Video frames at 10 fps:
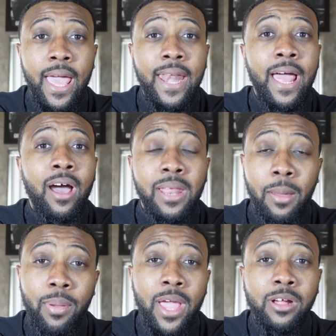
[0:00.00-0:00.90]
and how
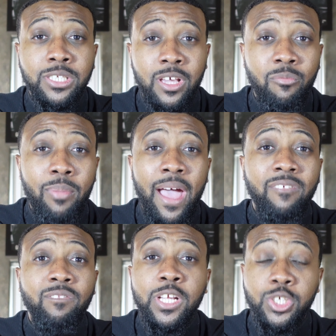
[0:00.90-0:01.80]
that pay yourself
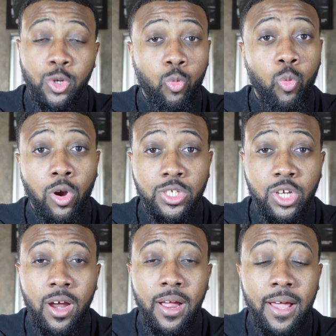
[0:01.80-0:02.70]
back feature works.
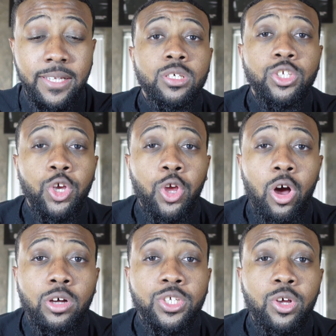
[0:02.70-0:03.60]
All right, guys. So you're
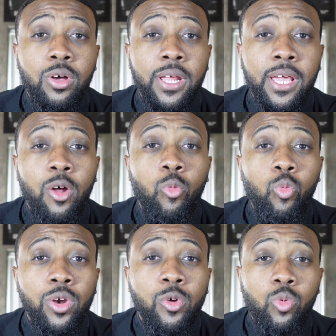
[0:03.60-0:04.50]
also going to get a
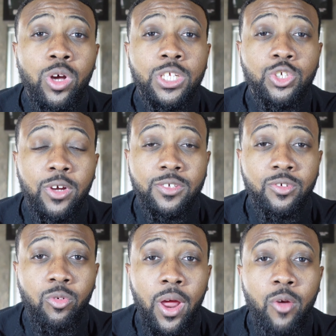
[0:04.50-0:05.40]
1-to-1
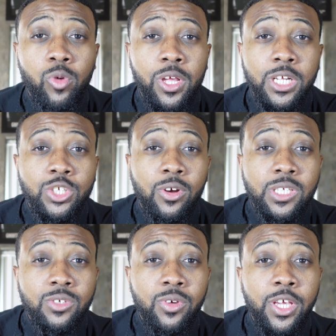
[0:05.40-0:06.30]
transfer rate when you're
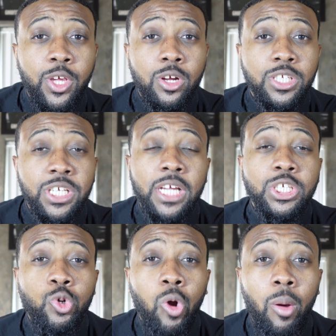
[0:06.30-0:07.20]
transferring your
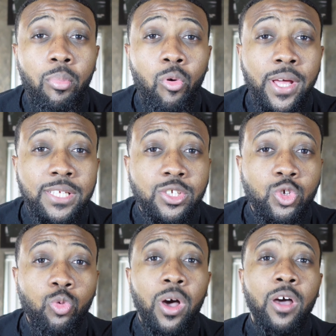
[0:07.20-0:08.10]
Chase UR points
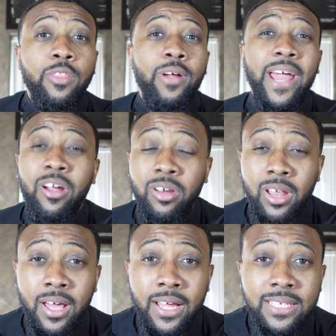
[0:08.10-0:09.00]
to other
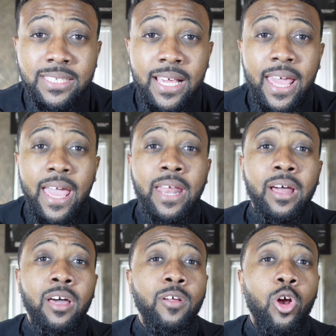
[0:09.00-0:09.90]
airlines and
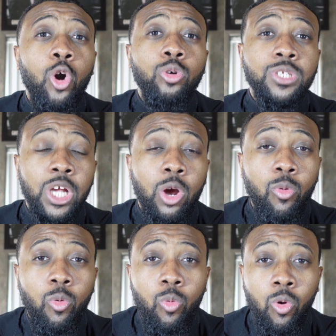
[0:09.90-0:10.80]
other hotel
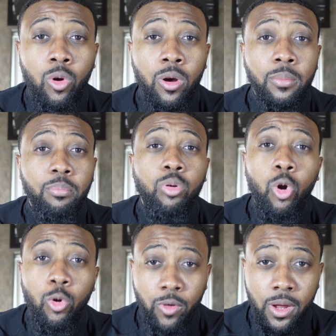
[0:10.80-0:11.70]
reward
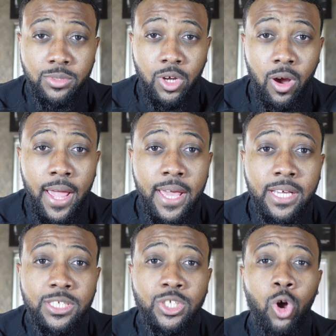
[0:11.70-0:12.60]
programs. All right.
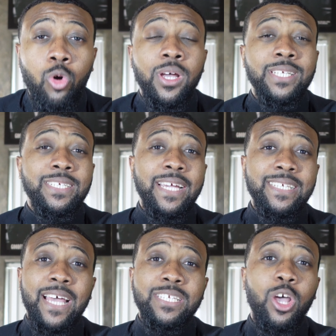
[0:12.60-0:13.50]
So Chase
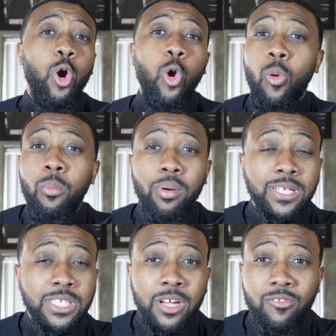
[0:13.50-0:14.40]
has a whole
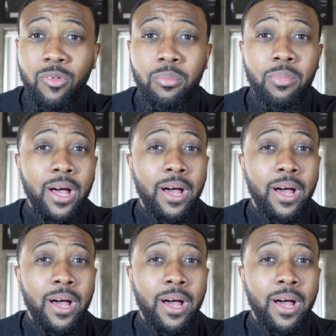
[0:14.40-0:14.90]
bunch of them.